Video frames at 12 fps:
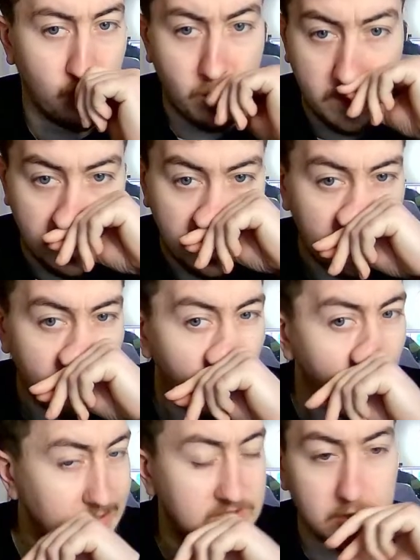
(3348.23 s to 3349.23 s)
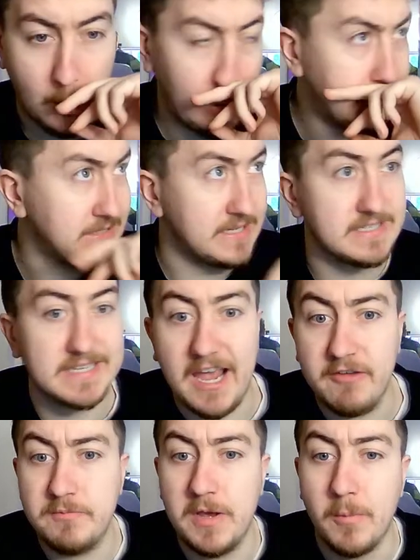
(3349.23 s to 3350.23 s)
What is Charlie's? It's
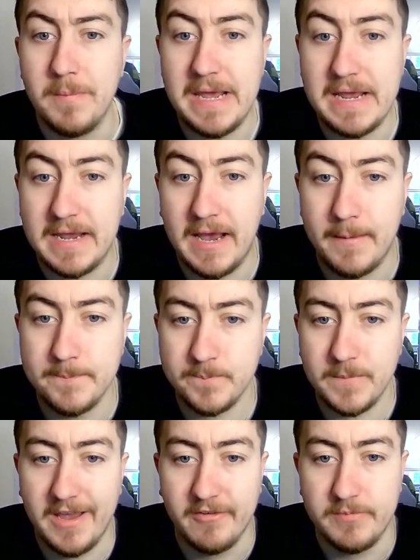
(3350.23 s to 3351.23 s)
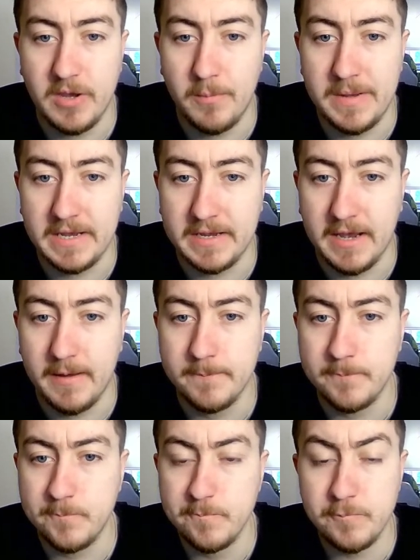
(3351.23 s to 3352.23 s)
FPL Meerkat. FPL Meerkat.
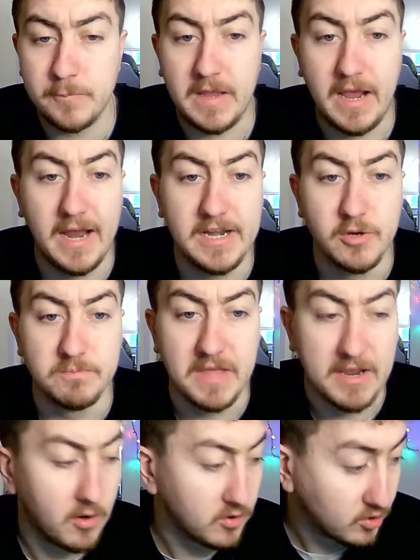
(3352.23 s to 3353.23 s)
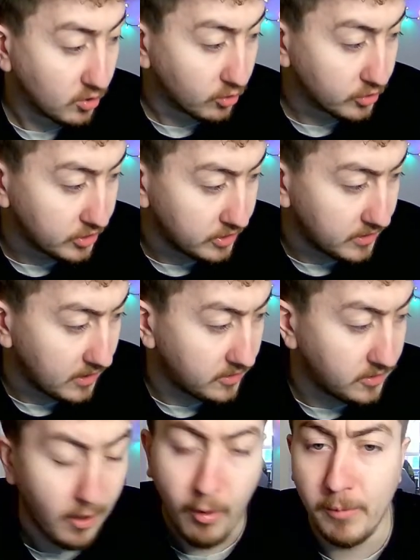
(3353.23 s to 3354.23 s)
Any update on Gordon?
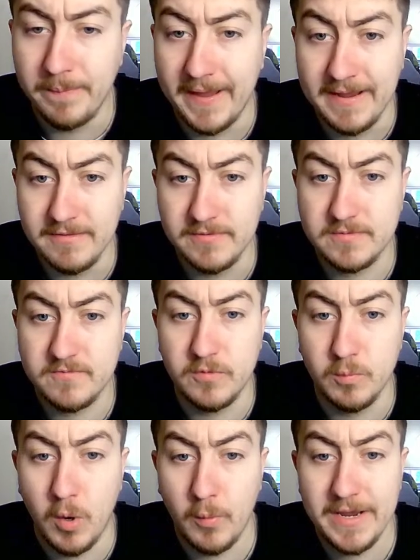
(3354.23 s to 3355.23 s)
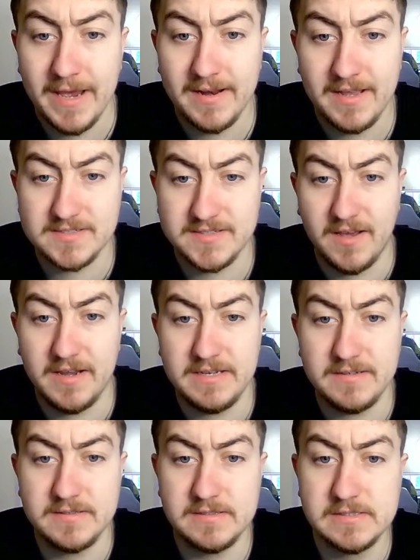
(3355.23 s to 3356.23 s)
No update from what we had last night.
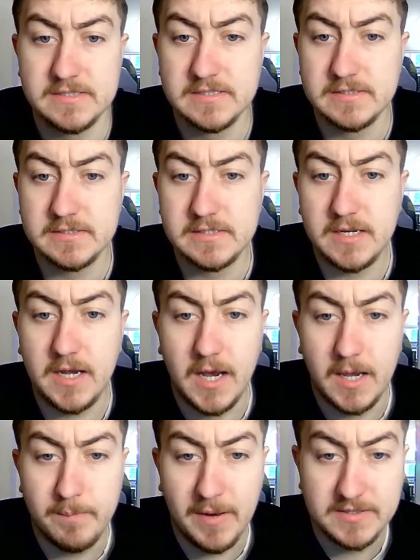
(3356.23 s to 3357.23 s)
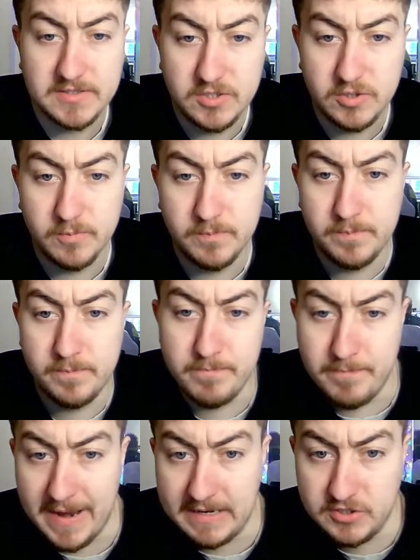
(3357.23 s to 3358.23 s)
I plan to
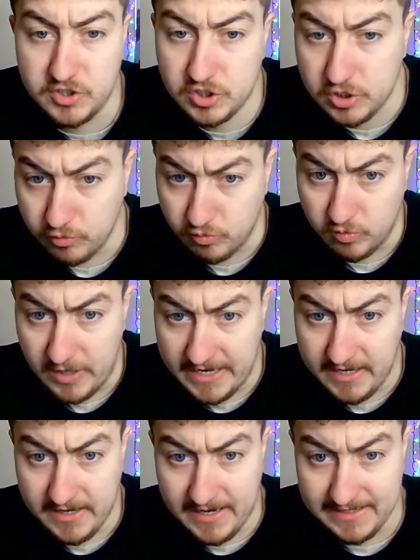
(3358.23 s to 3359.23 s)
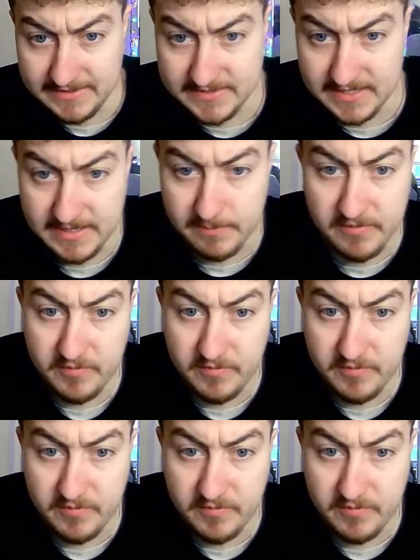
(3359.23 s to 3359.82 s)
bench Raya and Saliba for